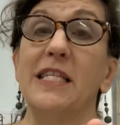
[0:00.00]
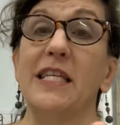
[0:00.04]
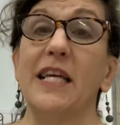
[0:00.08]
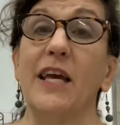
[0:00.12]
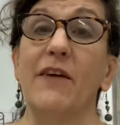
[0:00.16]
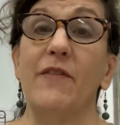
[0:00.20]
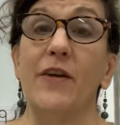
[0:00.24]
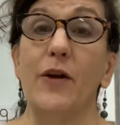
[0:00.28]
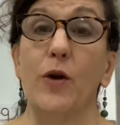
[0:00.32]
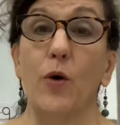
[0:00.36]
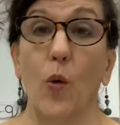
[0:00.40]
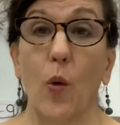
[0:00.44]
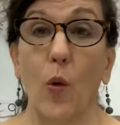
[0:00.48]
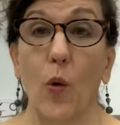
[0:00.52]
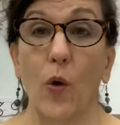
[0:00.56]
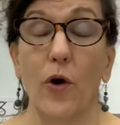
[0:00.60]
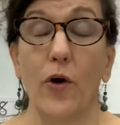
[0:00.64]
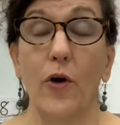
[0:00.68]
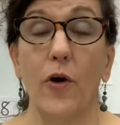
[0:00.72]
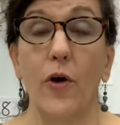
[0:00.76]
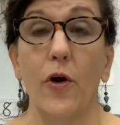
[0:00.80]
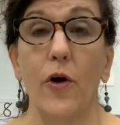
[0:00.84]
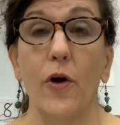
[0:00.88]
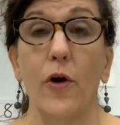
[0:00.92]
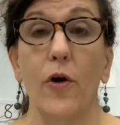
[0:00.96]
give an
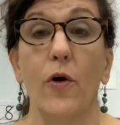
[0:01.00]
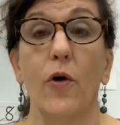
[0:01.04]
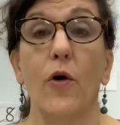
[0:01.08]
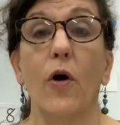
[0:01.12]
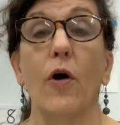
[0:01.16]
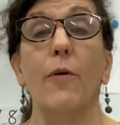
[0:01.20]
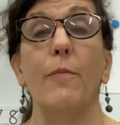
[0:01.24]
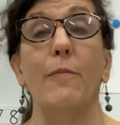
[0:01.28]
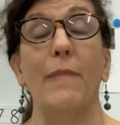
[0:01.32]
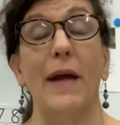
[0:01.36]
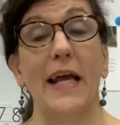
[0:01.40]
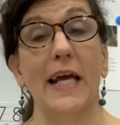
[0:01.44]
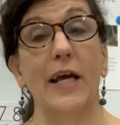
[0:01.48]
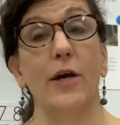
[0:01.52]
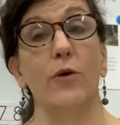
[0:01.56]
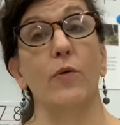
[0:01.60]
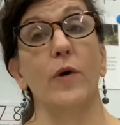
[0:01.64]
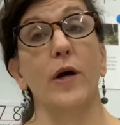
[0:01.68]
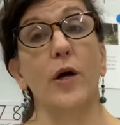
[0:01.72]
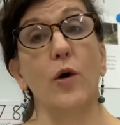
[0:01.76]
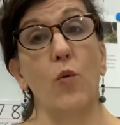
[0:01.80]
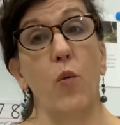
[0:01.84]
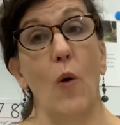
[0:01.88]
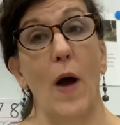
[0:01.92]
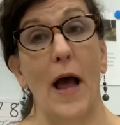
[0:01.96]
order or make a
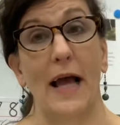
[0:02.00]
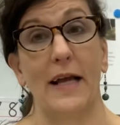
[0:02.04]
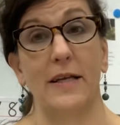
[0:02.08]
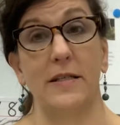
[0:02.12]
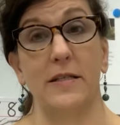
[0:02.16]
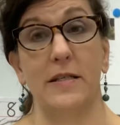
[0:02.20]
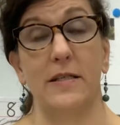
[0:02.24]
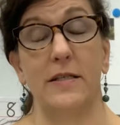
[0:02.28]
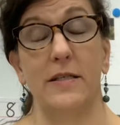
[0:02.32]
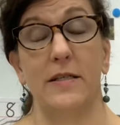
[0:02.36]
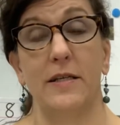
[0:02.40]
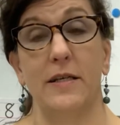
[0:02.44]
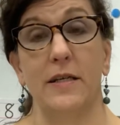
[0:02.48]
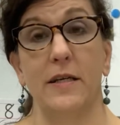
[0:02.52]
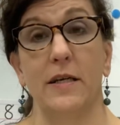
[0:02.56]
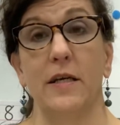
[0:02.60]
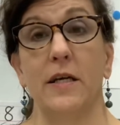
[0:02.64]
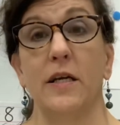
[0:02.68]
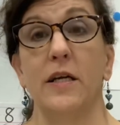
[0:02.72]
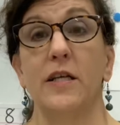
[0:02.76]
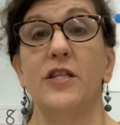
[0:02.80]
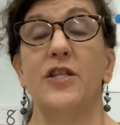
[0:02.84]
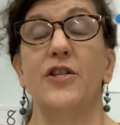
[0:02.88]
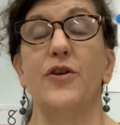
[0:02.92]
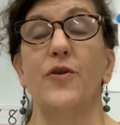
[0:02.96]
request.
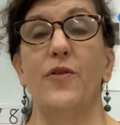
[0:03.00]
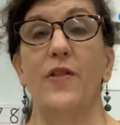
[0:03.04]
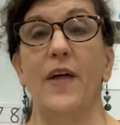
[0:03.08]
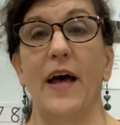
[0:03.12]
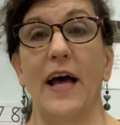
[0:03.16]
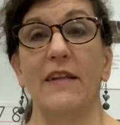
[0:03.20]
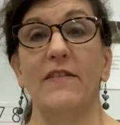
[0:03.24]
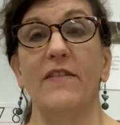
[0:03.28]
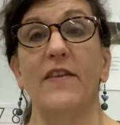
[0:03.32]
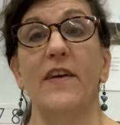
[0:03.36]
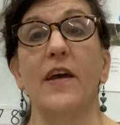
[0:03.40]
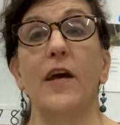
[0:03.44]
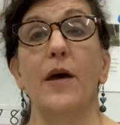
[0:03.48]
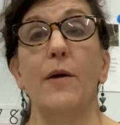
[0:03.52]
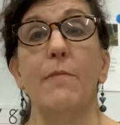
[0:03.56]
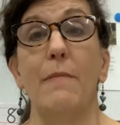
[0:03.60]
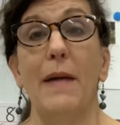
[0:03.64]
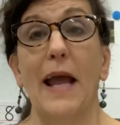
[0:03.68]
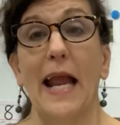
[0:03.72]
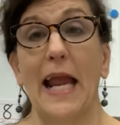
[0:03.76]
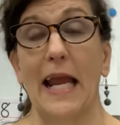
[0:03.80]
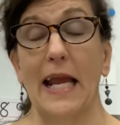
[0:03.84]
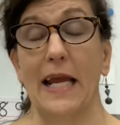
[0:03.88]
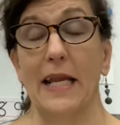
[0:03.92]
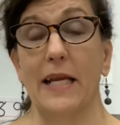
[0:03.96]
So that's a
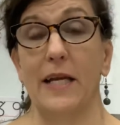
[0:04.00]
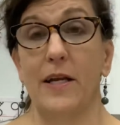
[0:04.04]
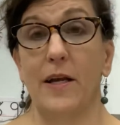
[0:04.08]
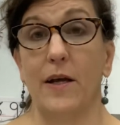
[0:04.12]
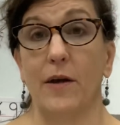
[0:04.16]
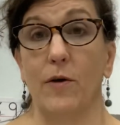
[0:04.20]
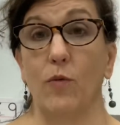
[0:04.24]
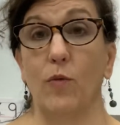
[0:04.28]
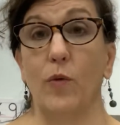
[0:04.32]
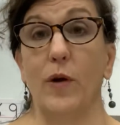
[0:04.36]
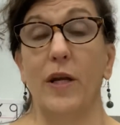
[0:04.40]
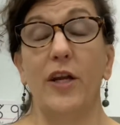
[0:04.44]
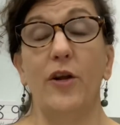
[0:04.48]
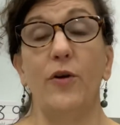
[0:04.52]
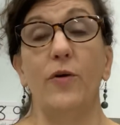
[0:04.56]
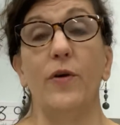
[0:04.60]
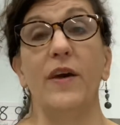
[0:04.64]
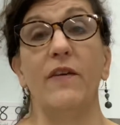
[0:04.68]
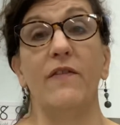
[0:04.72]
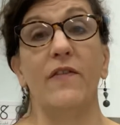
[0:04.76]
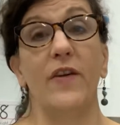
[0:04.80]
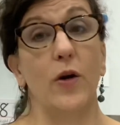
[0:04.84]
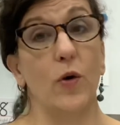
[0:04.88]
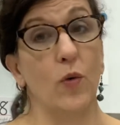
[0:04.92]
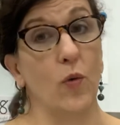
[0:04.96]
command when you
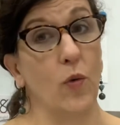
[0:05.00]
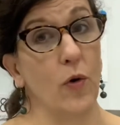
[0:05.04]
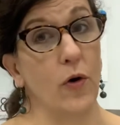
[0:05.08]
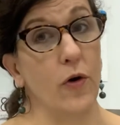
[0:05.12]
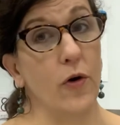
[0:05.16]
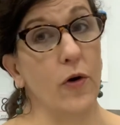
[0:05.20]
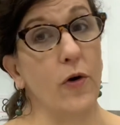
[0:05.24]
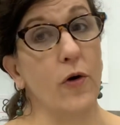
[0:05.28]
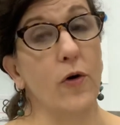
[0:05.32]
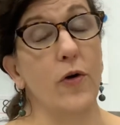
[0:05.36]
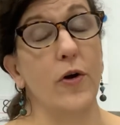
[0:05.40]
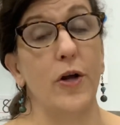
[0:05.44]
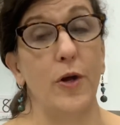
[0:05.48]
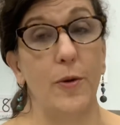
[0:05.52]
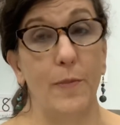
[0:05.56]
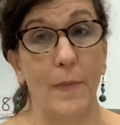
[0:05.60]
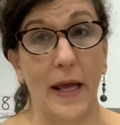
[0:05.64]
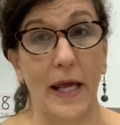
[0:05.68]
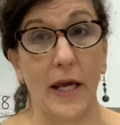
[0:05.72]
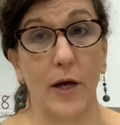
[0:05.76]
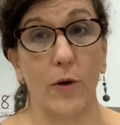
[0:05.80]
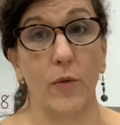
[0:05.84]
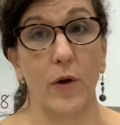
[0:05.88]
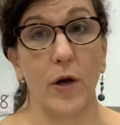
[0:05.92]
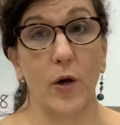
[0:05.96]
give an order or you
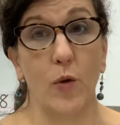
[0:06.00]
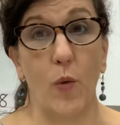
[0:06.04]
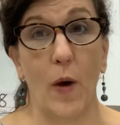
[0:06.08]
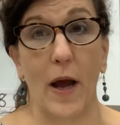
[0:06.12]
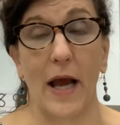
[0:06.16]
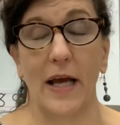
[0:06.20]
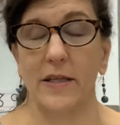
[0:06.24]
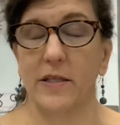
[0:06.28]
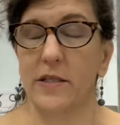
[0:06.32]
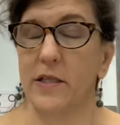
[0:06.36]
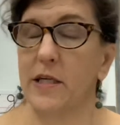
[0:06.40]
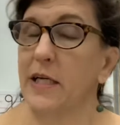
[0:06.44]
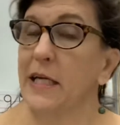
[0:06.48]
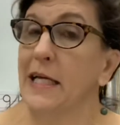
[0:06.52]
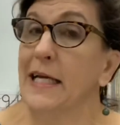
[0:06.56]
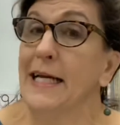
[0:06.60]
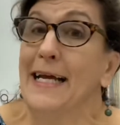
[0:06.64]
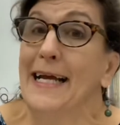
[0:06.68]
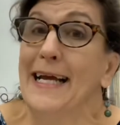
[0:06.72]
make a request.